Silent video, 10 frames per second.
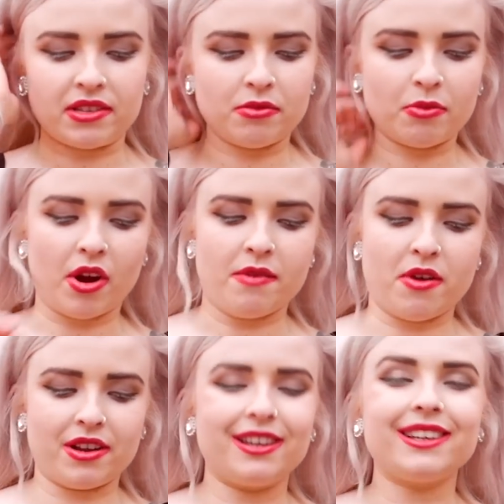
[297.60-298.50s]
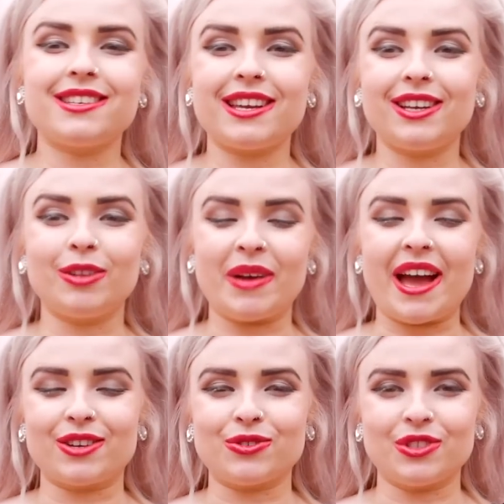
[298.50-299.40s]
to mind, but I'd like to take a little bit
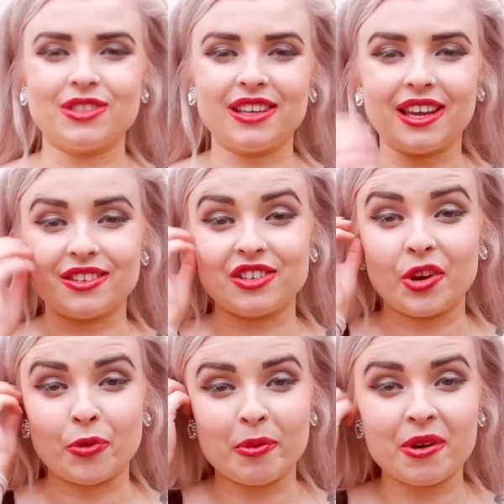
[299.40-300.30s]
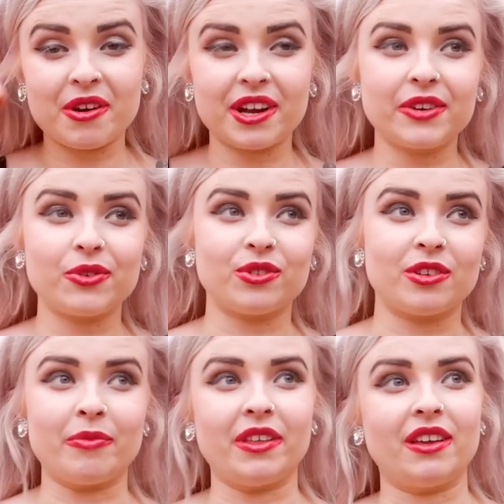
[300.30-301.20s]
extra just in case I change my mind or
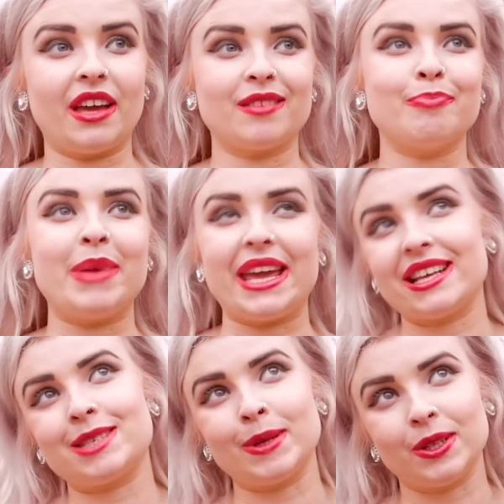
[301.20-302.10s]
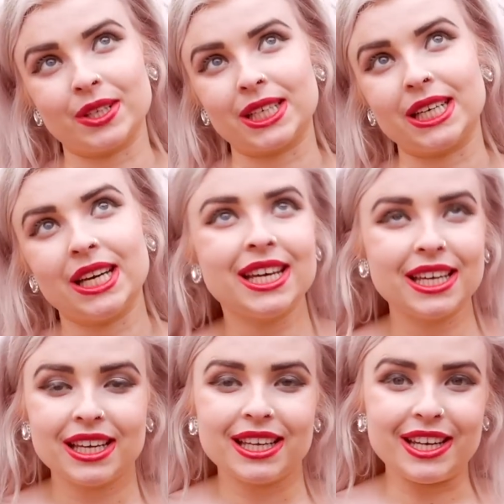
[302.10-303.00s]
something gets beer spilled on it.
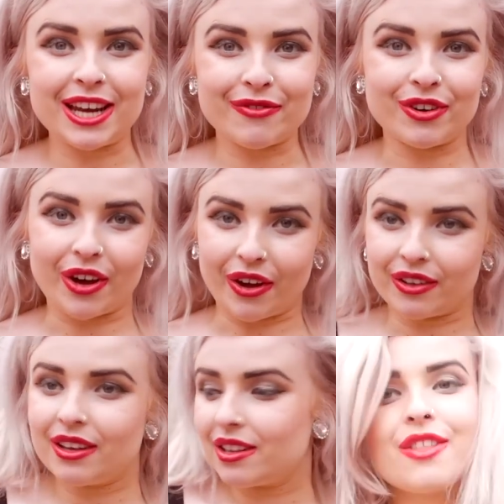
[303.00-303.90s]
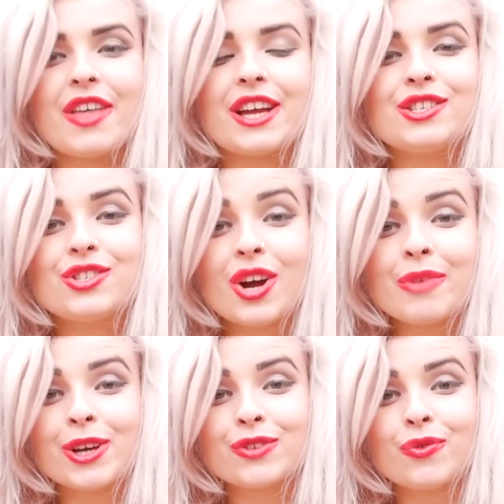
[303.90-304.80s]
You never know. Thank you so
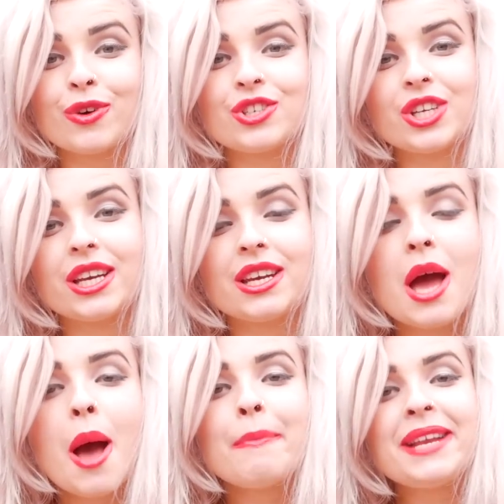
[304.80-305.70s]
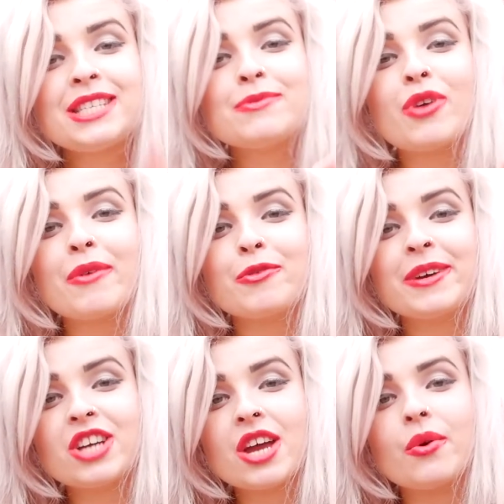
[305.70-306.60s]
much for watching. Please subscribe to my
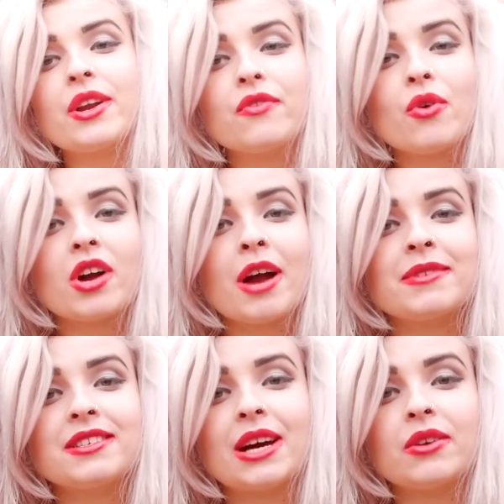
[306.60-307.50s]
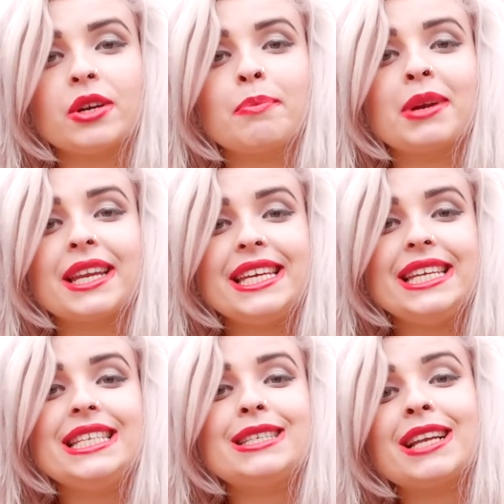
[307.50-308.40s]
channel, and if you are coming to download,
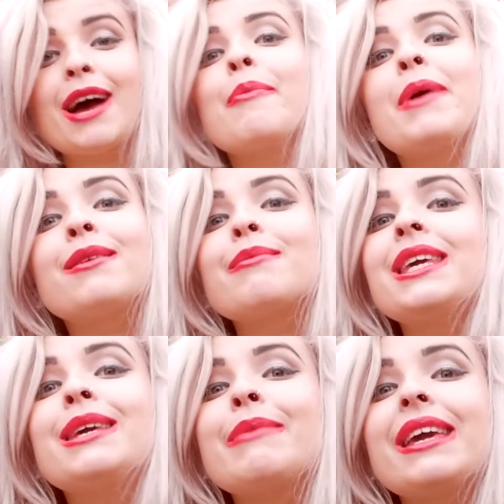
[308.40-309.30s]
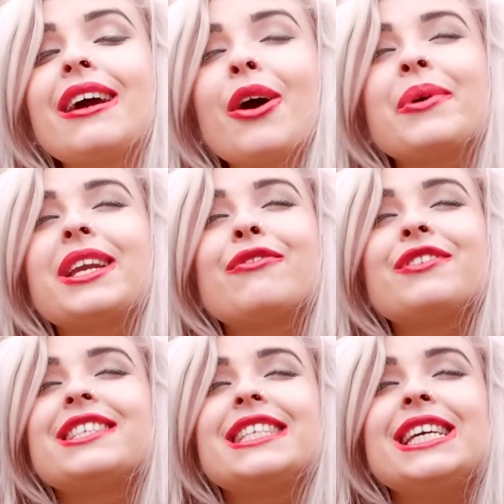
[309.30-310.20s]
please come and meet me. I would love
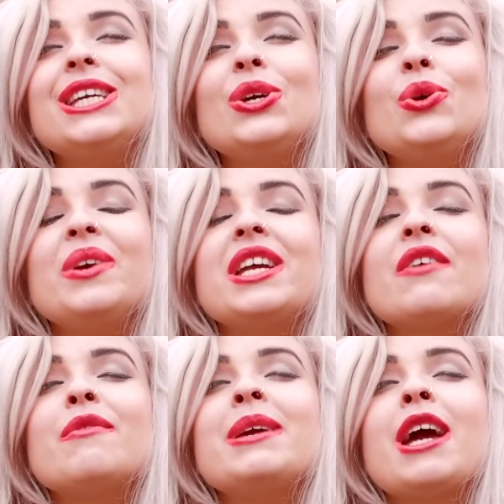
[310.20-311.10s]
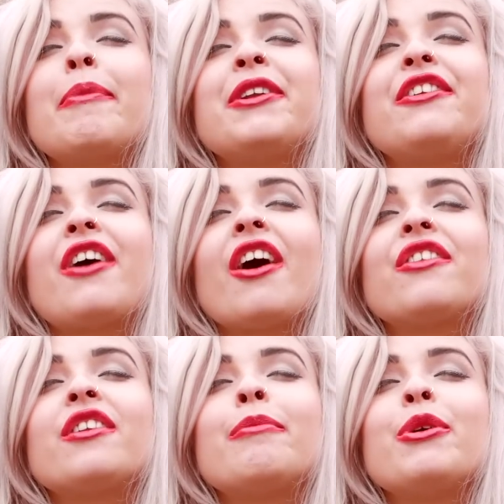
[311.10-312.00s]
to see you. We could have a meet up and a dance and a